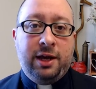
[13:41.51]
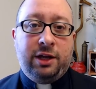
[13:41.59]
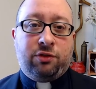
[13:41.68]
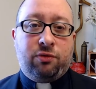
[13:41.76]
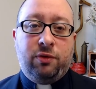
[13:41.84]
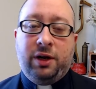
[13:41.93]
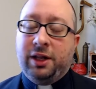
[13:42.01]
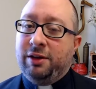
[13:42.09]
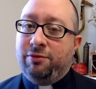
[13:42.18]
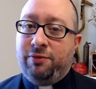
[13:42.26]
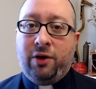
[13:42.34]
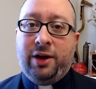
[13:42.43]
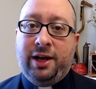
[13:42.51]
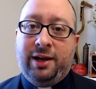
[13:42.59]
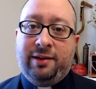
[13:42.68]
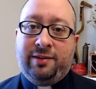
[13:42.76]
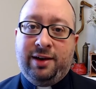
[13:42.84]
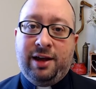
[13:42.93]
It's really very
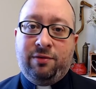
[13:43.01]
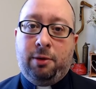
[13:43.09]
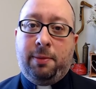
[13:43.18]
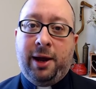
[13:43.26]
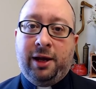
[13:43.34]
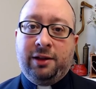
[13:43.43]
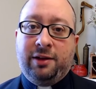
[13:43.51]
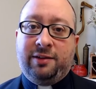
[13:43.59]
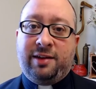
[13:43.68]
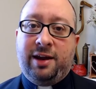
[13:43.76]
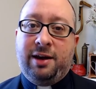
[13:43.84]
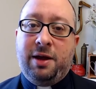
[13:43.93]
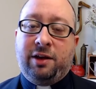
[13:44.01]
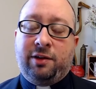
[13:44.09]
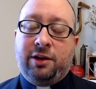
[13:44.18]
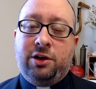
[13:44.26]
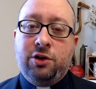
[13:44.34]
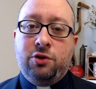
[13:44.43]
easy and very painless, and it makes
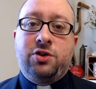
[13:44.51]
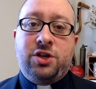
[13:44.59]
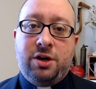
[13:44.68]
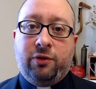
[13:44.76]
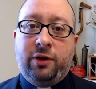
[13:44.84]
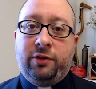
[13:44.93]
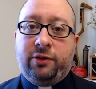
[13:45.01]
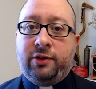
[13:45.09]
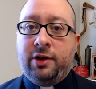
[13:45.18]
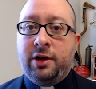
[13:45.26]
a huge difference